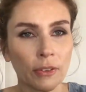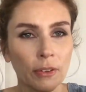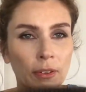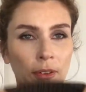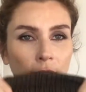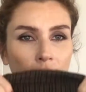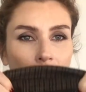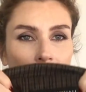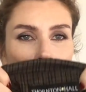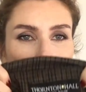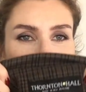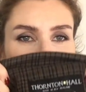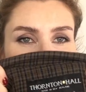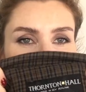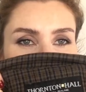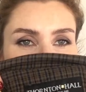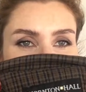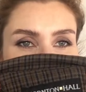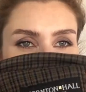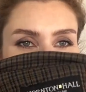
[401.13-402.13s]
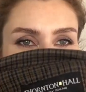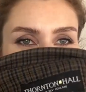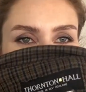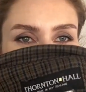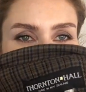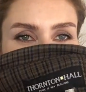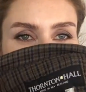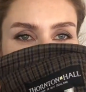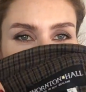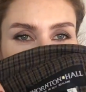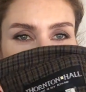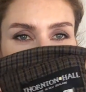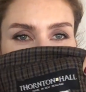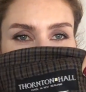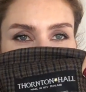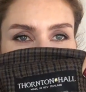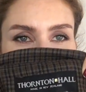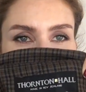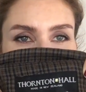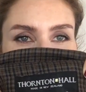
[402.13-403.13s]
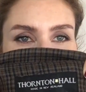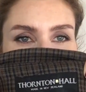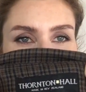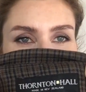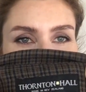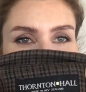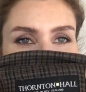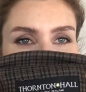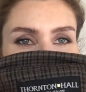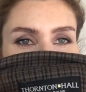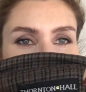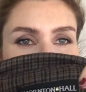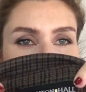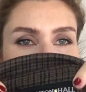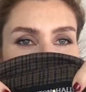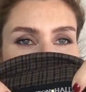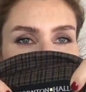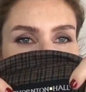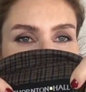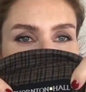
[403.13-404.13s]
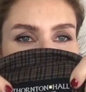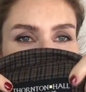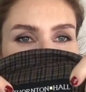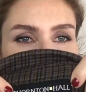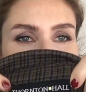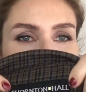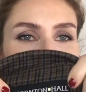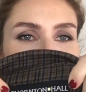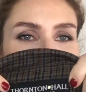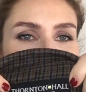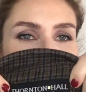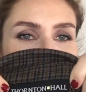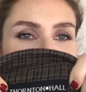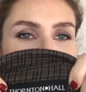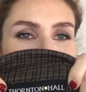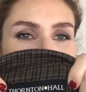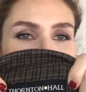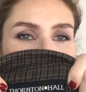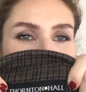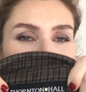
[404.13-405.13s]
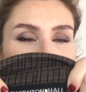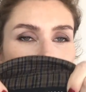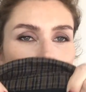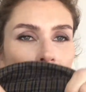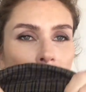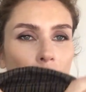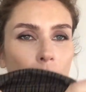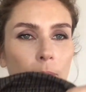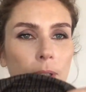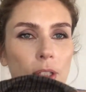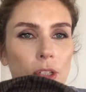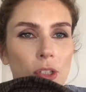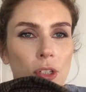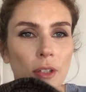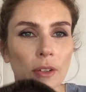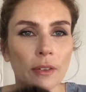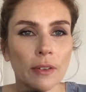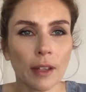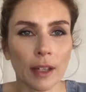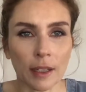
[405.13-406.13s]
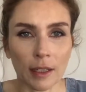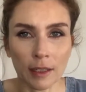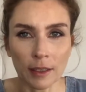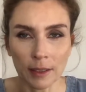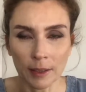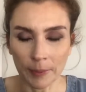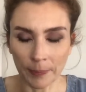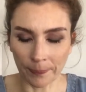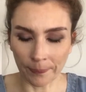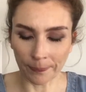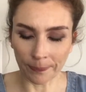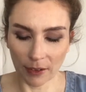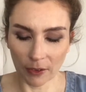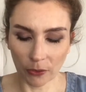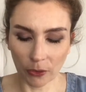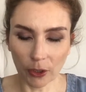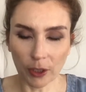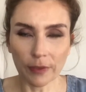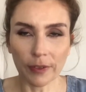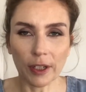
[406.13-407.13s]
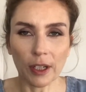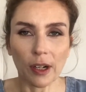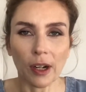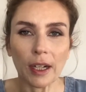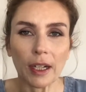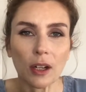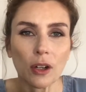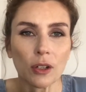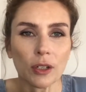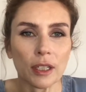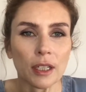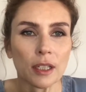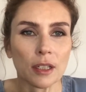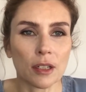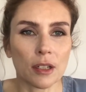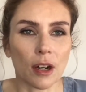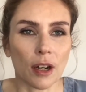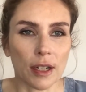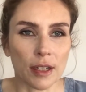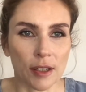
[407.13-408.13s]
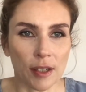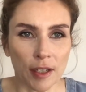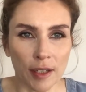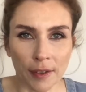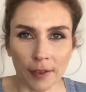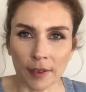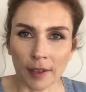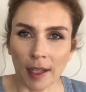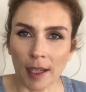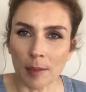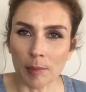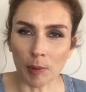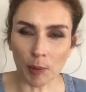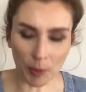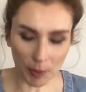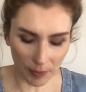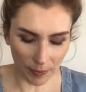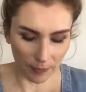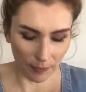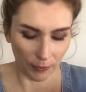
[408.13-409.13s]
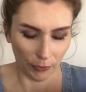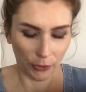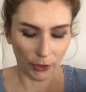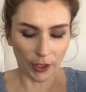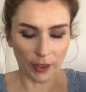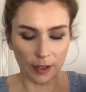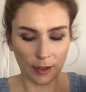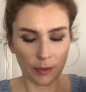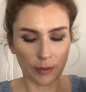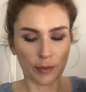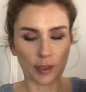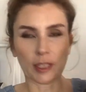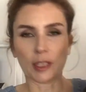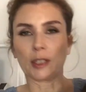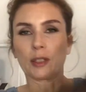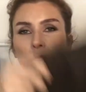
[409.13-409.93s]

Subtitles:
is like this will be back to front maybe. This is a Thornton Hall, which is like a sort of an iconic 90s label. So they were really